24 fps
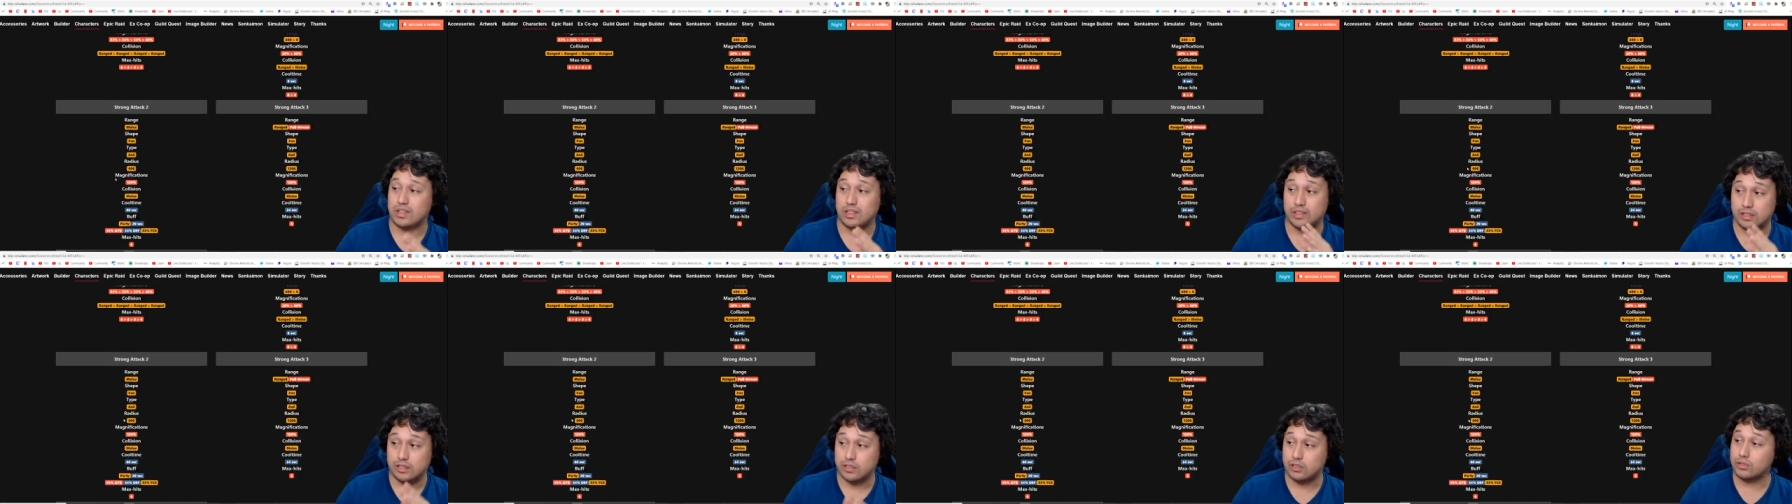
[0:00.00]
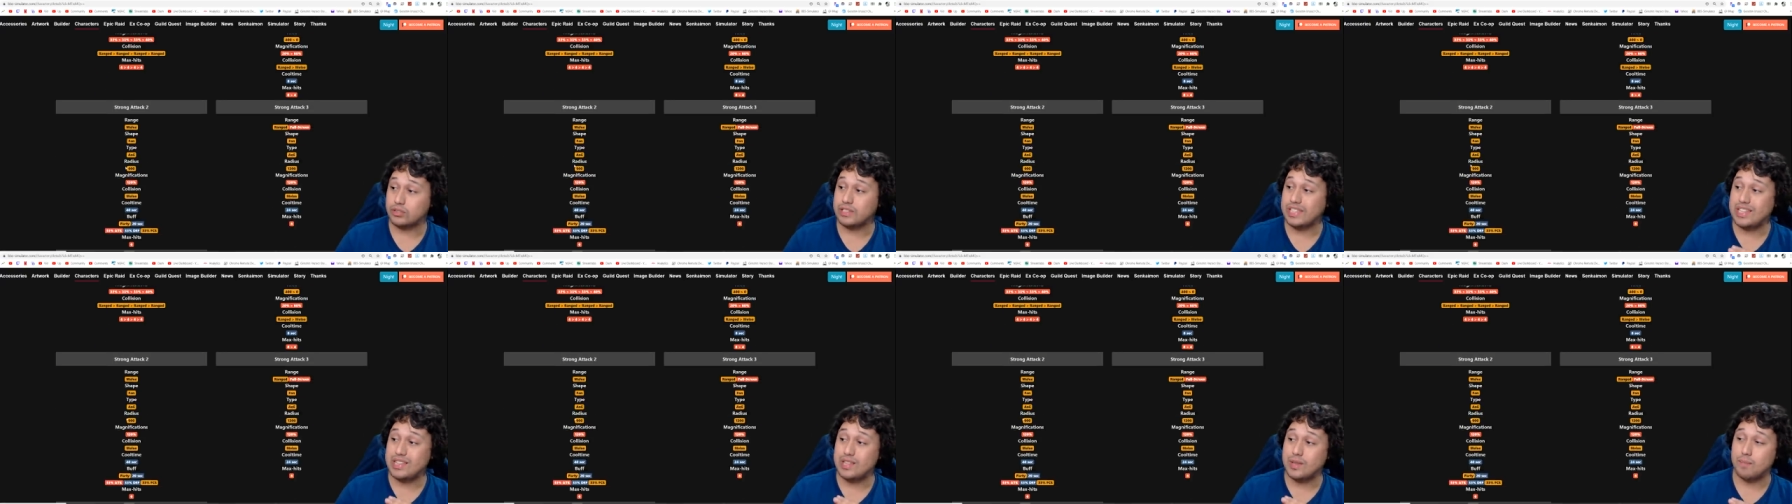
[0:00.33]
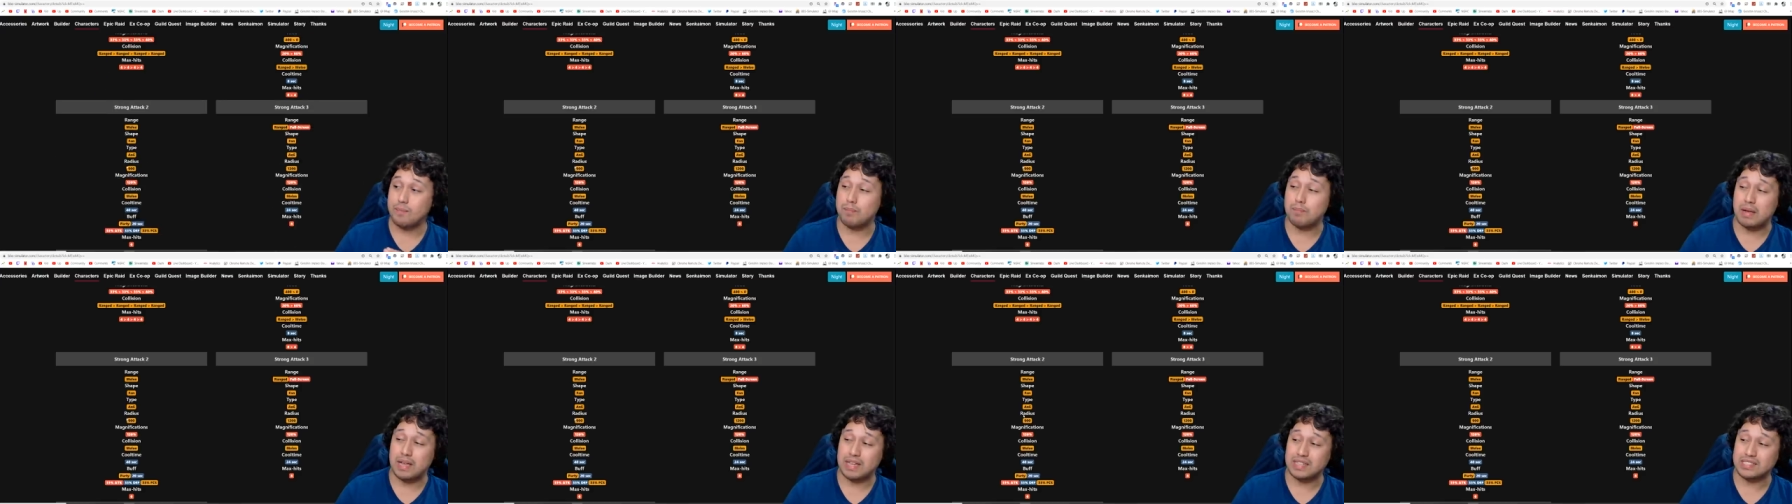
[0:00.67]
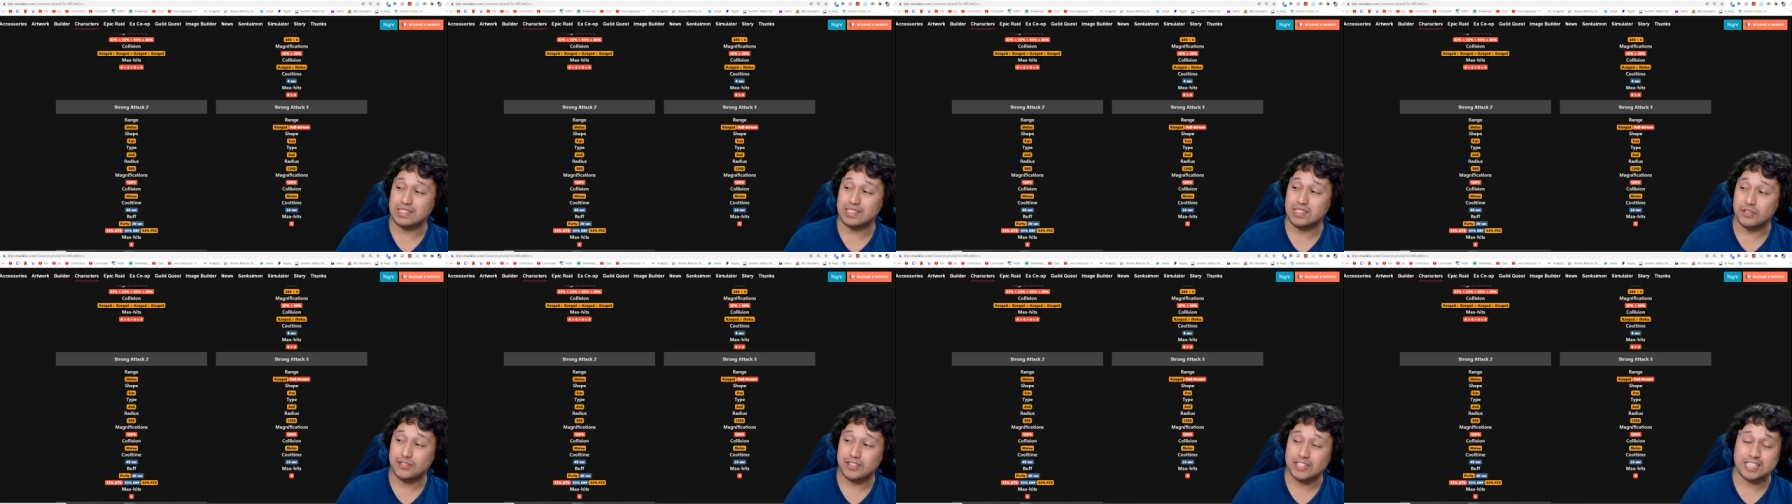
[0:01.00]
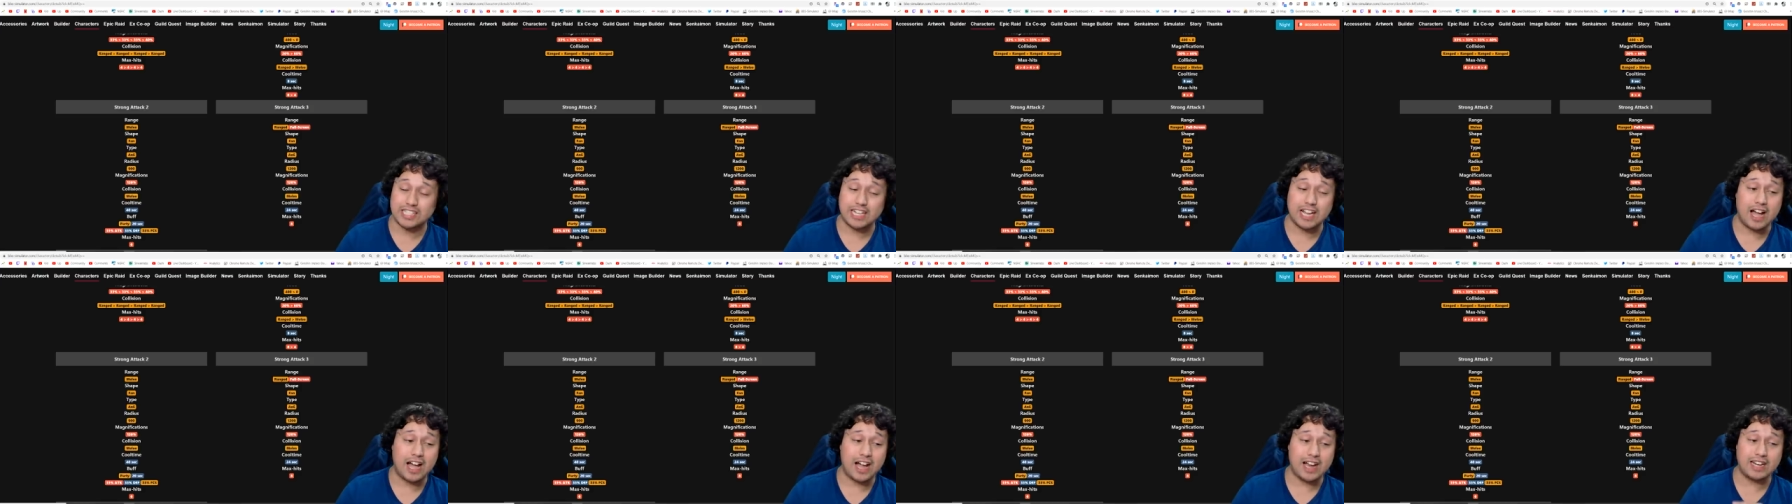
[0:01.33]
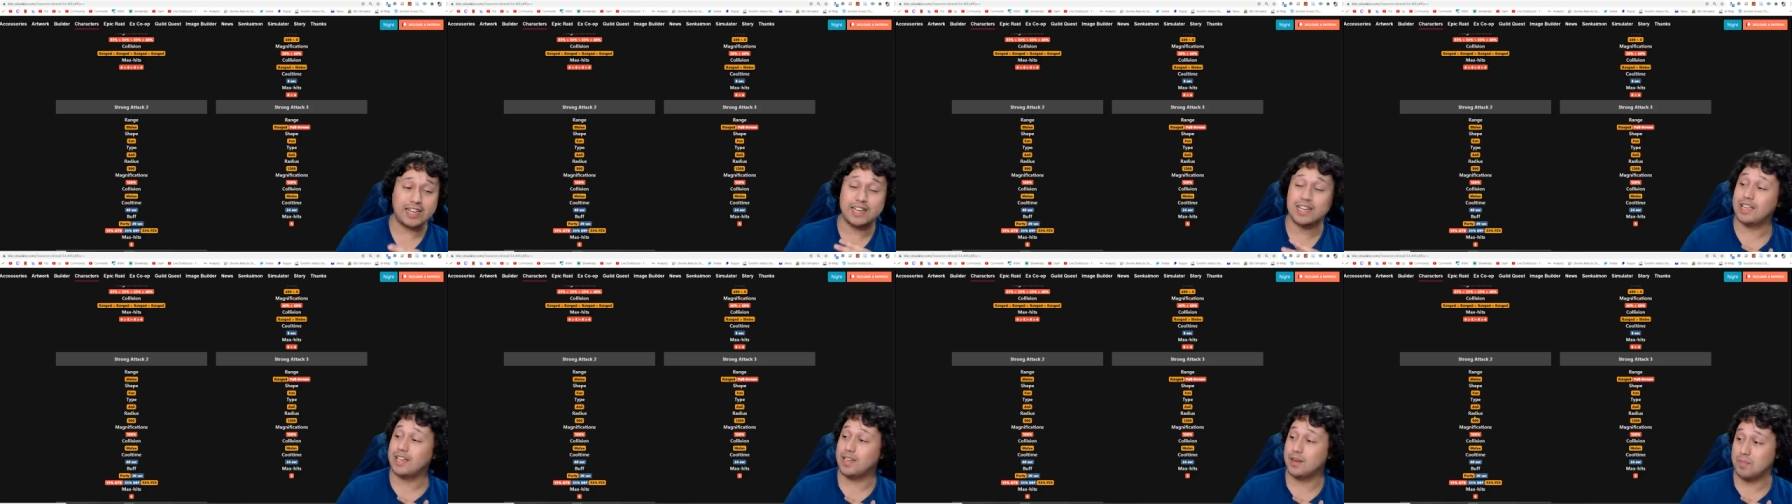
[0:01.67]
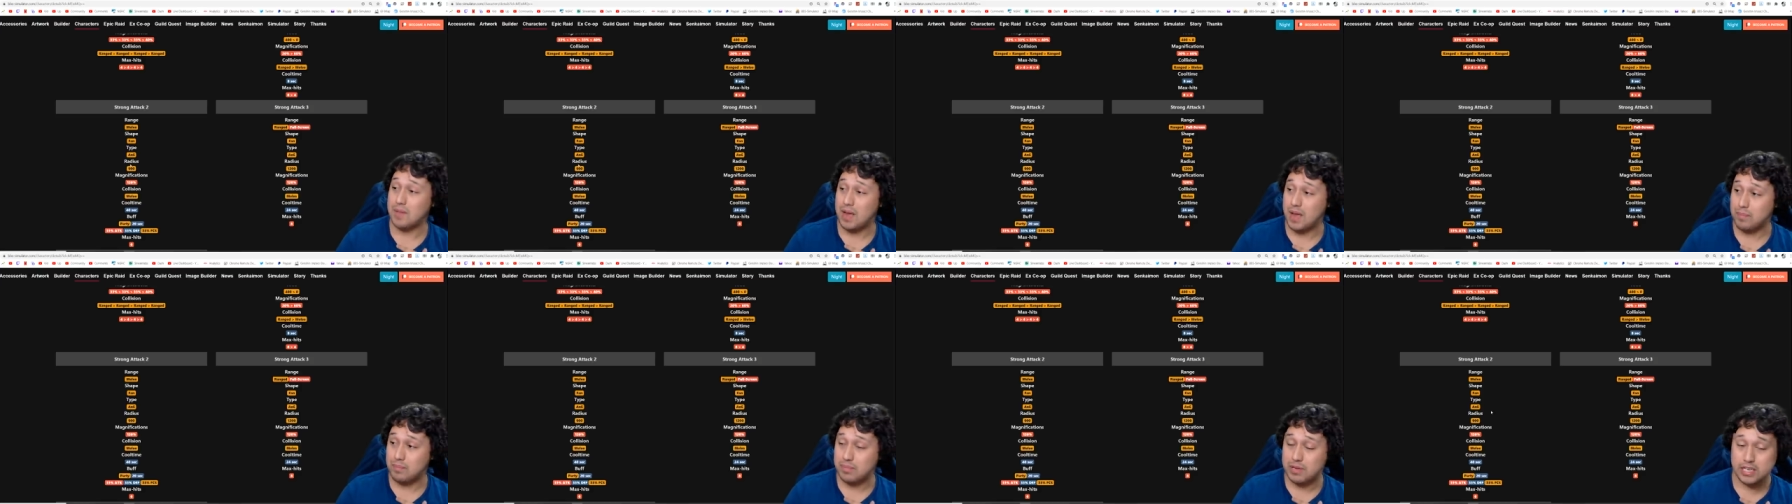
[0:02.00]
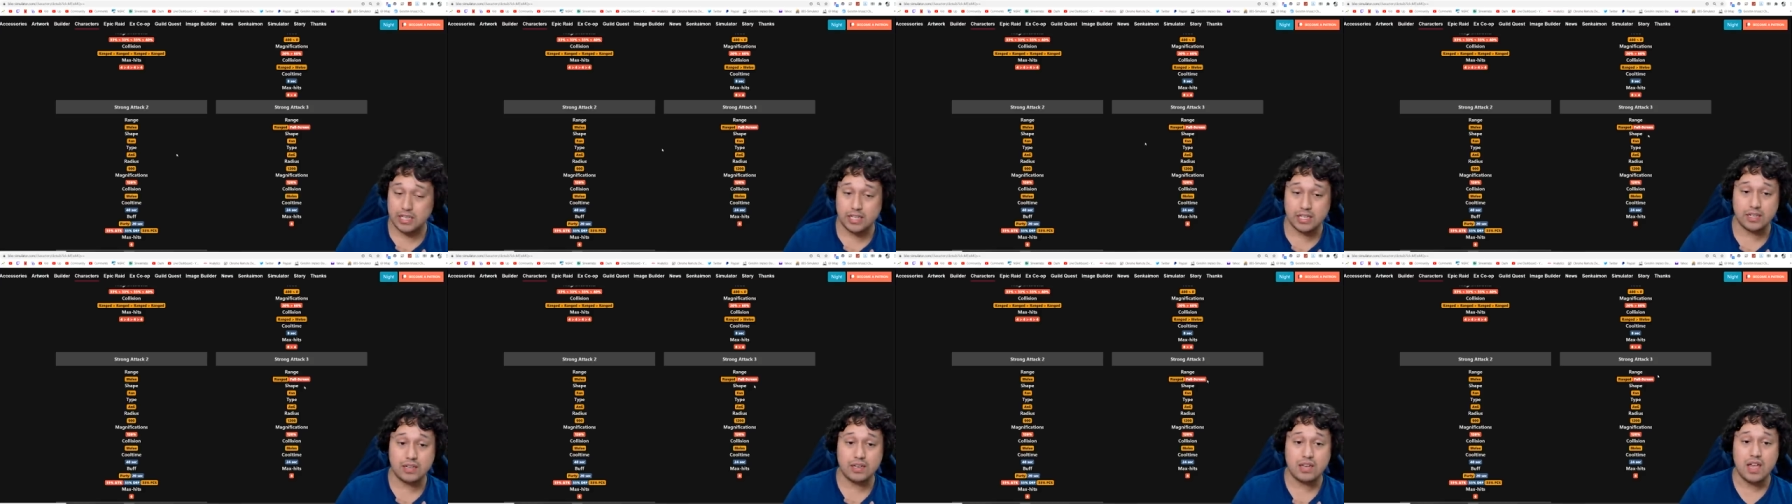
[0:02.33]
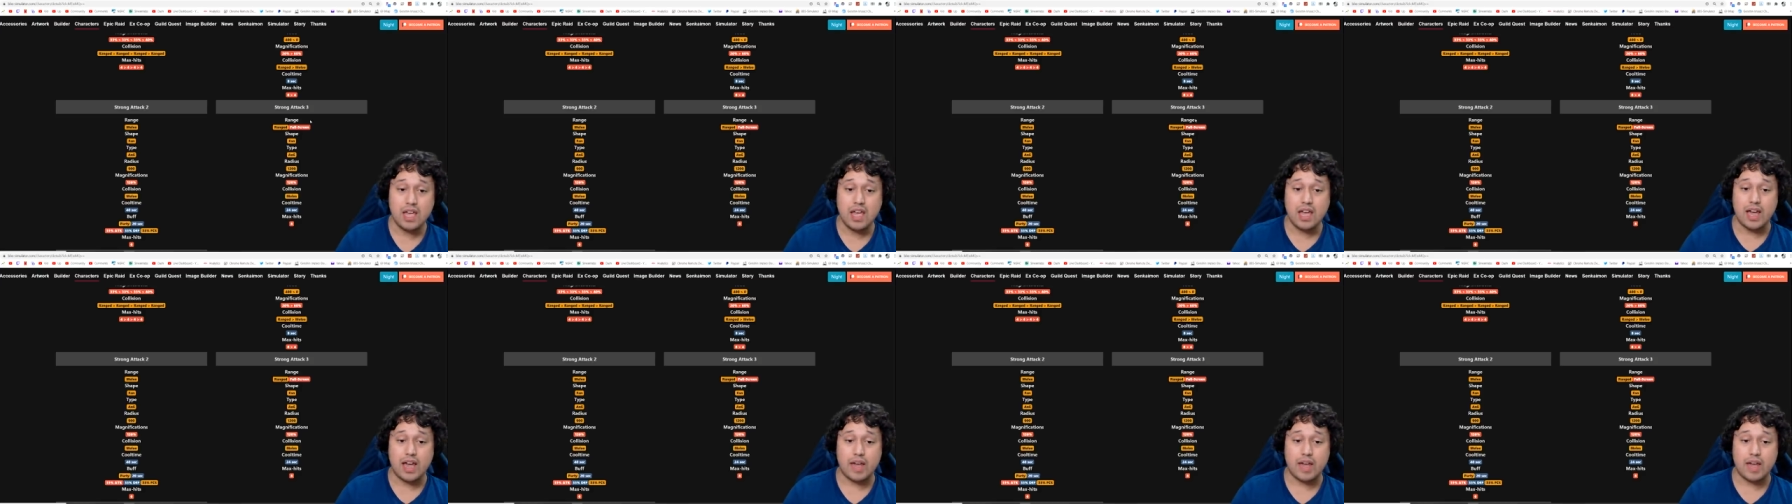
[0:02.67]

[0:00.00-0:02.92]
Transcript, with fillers: Literally the best of its kind, in my opinion,